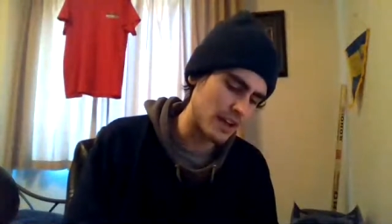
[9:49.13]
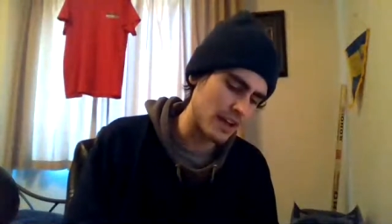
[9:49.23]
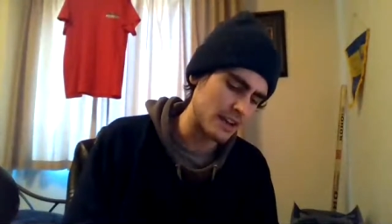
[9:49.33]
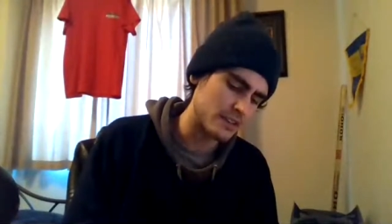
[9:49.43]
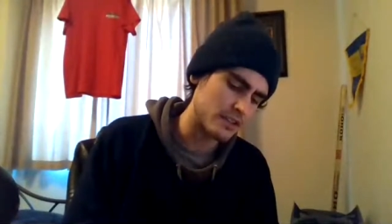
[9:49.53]

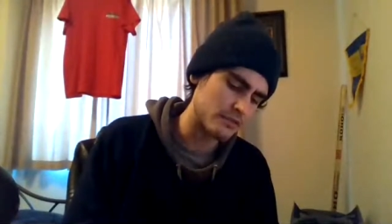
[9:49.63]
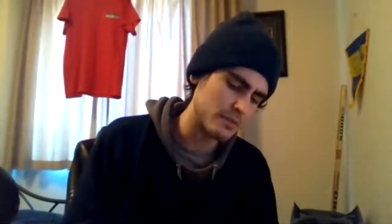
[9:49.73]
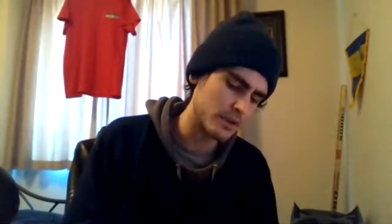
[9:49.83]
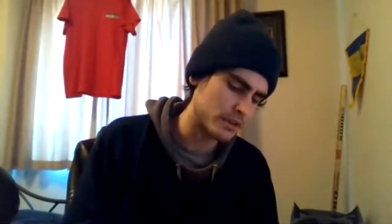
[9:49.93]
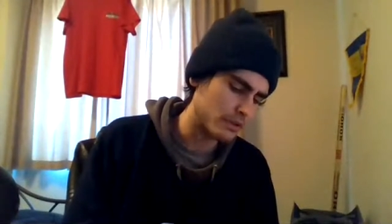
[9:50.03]
and
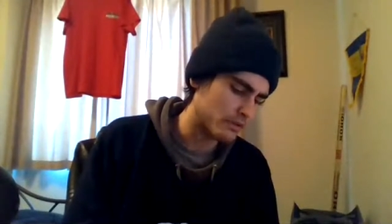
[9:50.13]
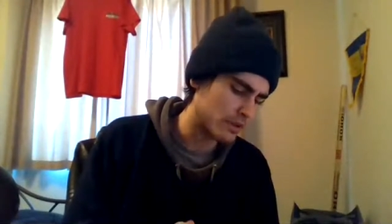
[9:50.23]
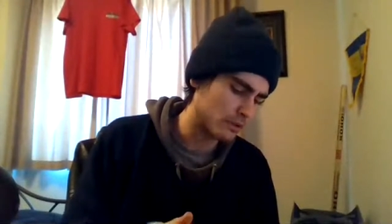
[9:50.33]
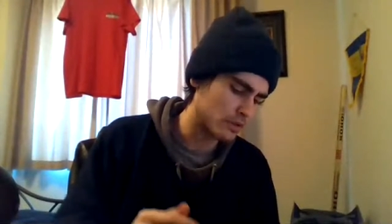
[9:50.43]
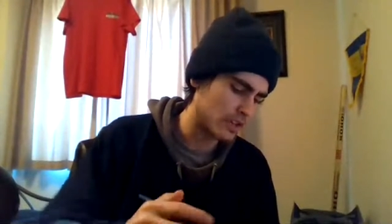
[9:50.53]

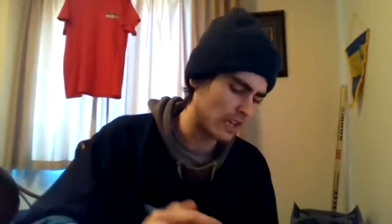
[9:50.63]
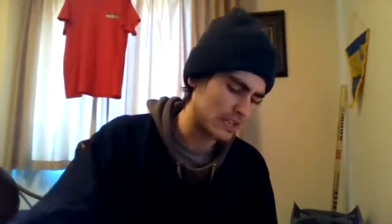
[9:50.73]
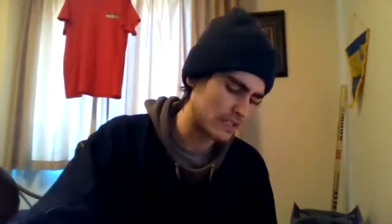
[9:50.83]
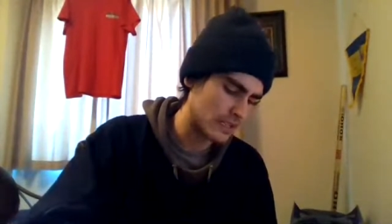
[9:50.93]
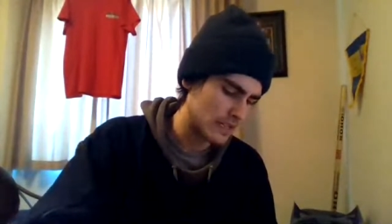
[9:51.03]
3.23 goals
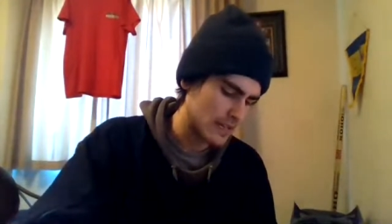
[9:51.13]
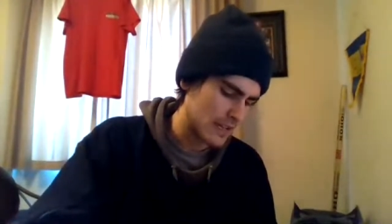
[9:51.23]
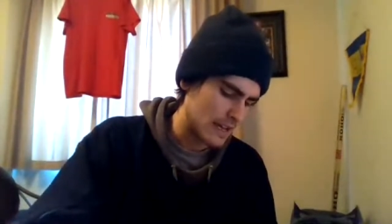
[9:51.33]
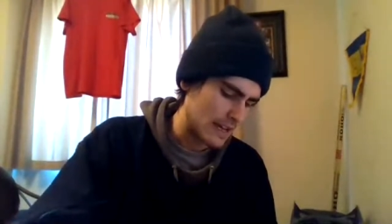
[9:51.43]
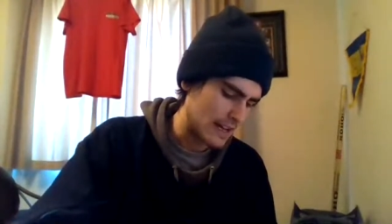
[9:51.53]
against.
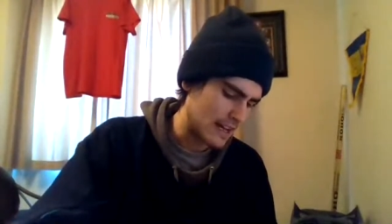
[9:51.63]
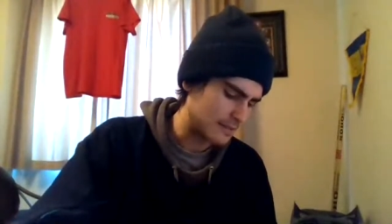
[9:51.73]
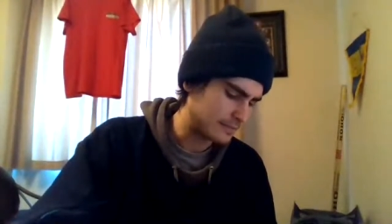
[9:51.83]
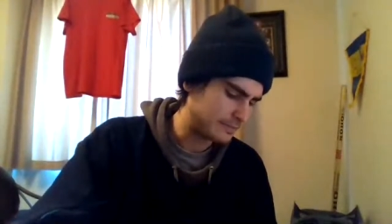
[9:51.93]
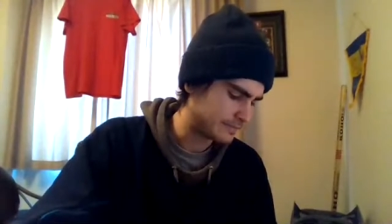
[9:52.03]

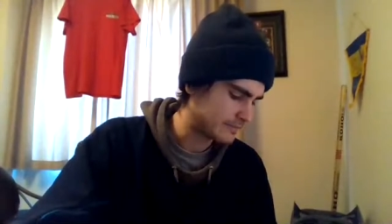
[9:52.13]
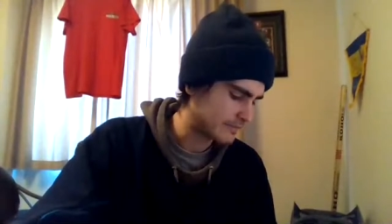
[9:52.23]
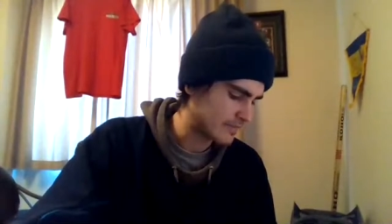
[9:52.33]
The